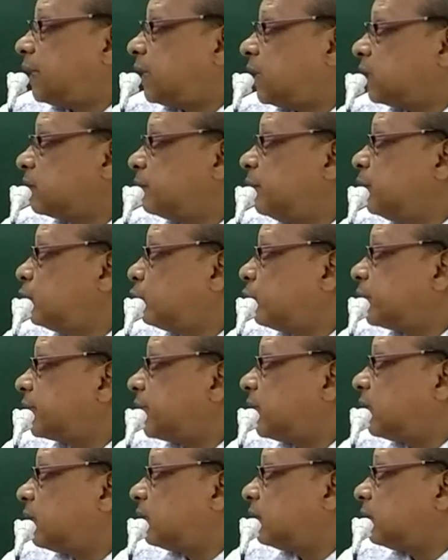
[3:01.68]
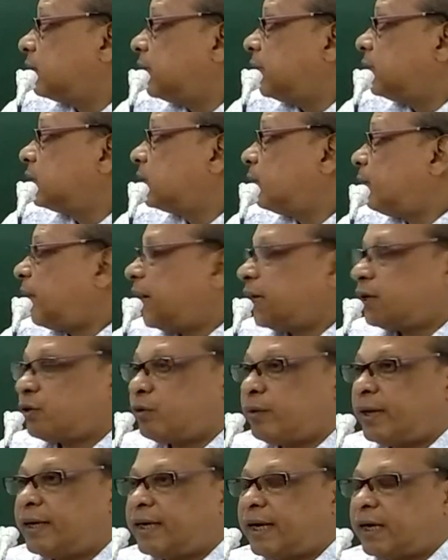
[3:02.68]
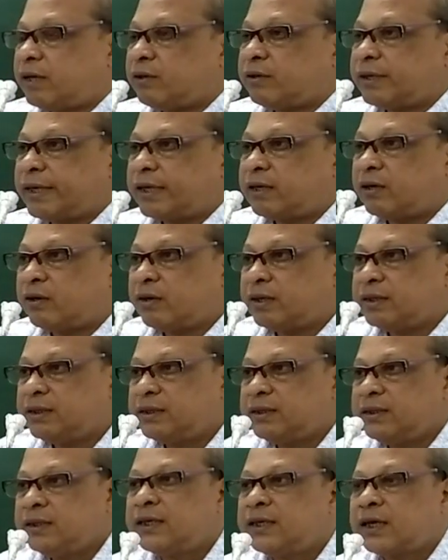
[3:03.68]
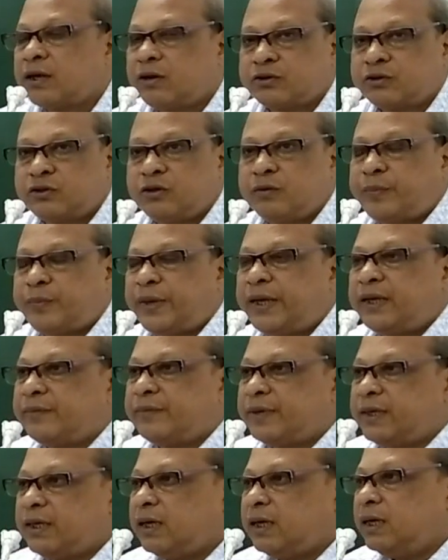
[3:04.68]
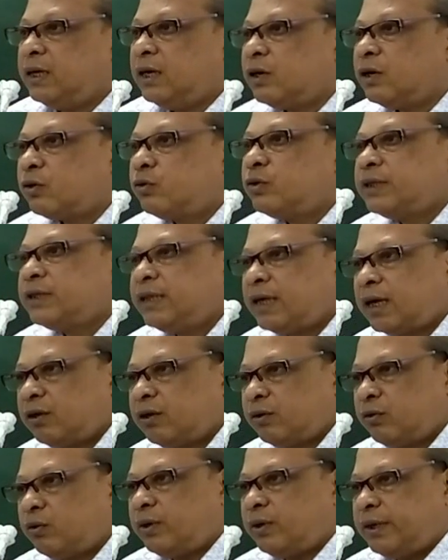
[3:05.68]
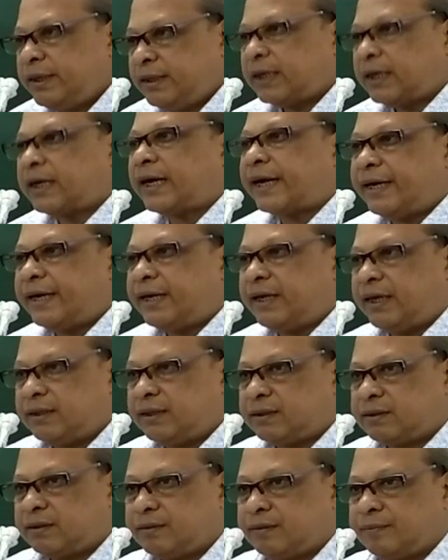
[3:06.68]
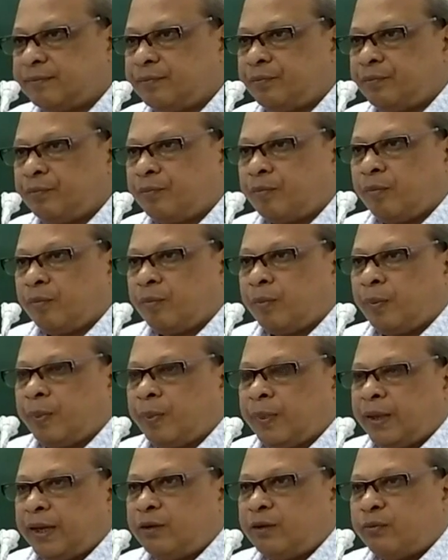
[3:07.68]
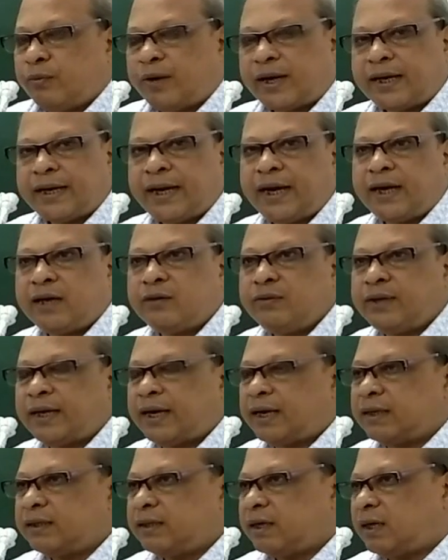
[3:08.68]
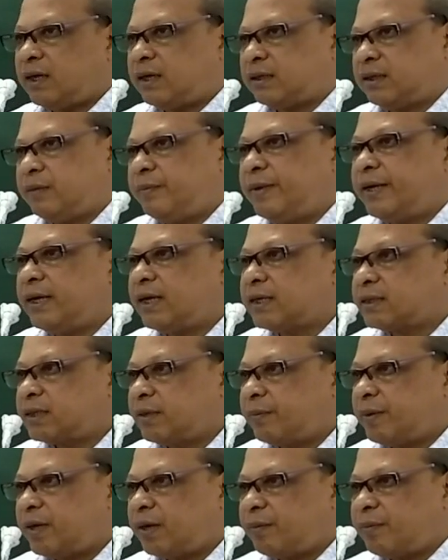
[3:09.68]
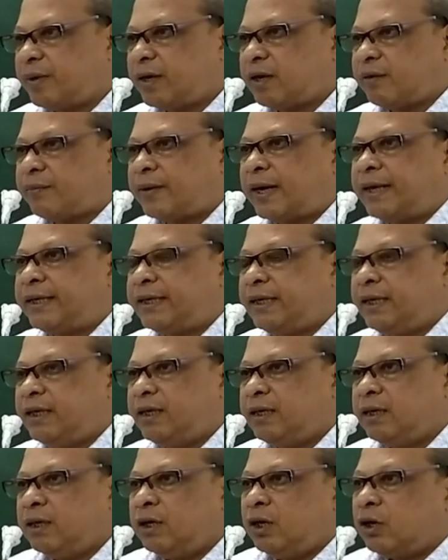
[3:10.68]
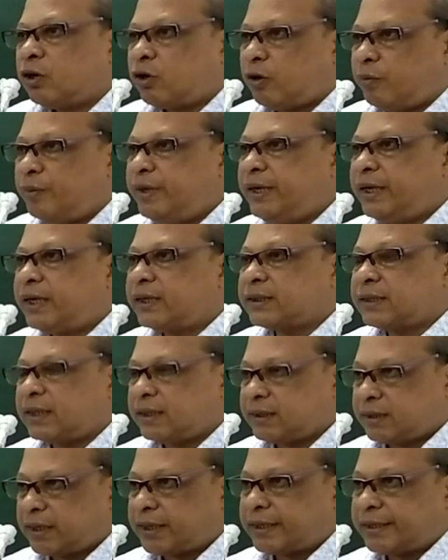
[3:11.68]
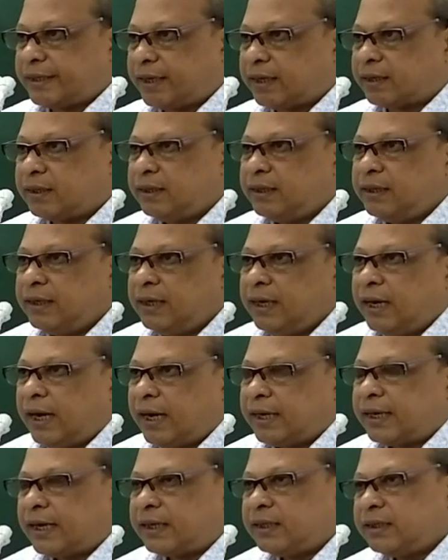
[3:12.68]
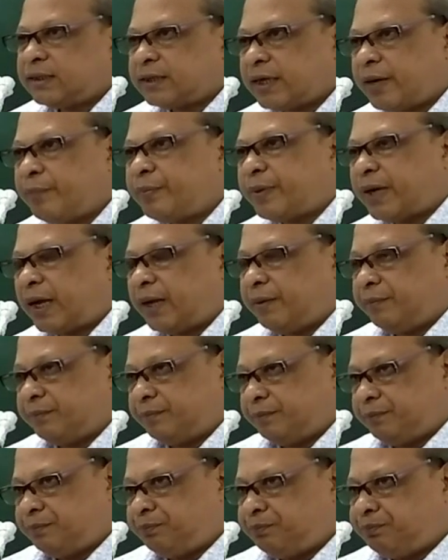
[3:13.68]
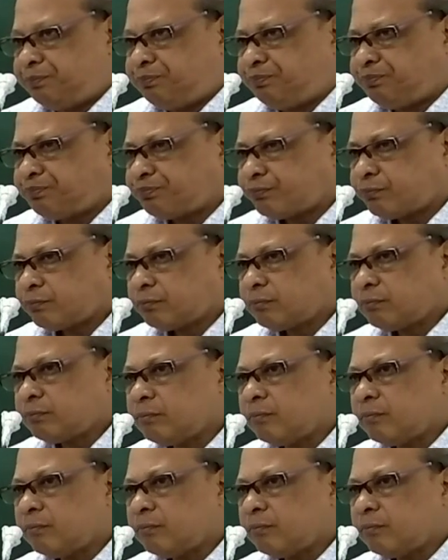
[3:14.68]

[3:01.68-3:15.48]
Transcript: that has been chosen, that is the micro and nano technologies, these are also playing very crucial role in the current days. In one hand we had the tremendous development of IT communication sector, and at the same time